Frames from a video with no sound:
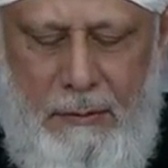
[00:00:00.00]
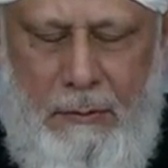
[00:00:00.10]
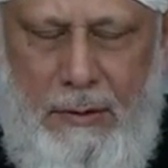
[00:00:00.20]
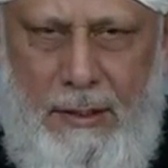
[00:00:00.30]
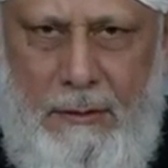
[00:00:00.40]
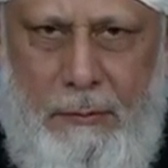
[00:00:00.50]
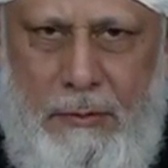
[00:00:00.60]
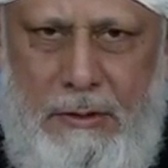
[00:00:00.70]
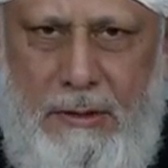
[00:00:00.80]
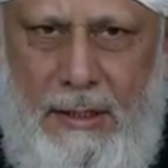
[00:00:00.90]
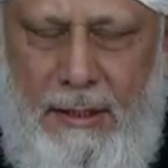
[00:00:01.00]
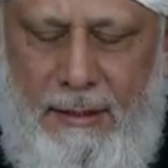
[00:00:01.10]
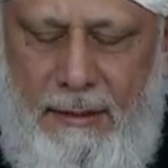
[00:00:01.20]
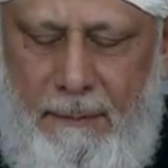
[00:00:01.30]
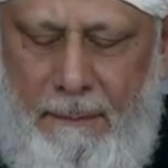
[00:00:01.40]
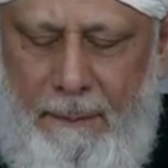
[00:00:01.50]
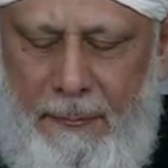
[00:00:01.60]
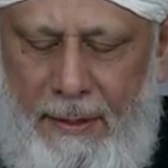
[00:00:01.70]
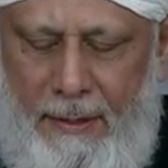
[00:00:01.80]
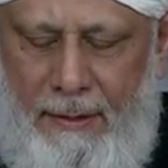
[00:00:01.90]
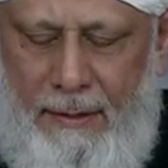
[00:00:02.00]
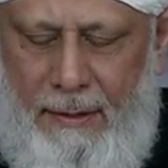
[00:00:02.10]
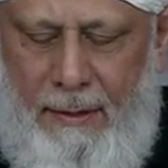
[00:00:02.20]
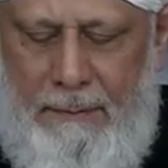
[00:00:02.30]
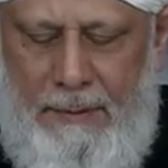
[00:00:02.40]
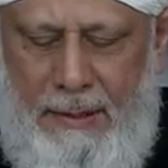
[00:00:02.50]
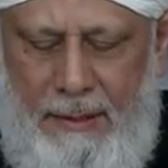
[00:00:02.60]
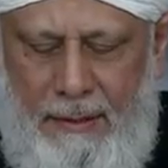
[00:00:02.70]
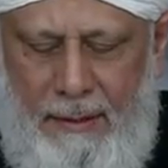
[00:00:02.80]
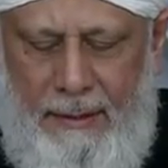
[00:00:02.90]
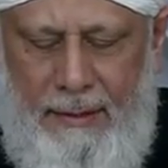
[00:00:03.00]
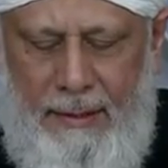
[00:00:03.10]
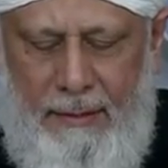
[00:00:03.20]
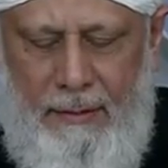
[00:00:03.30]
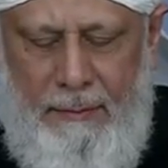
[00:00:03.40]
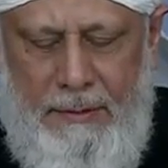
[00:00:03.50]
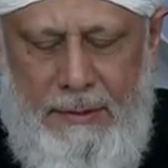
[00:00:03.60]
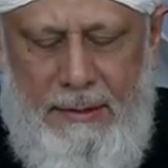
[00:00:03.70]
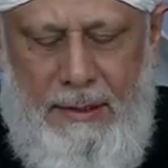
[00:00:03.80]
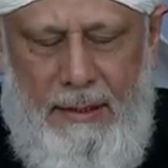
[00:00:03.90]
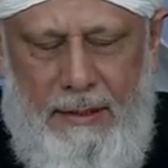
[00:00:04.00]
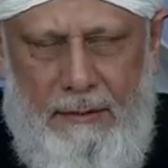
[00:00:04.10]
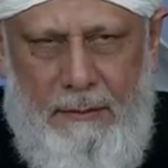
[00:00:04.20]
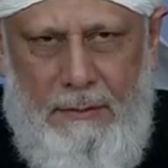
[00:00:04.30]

Keep your bodies clean, and also your mind should be pure from the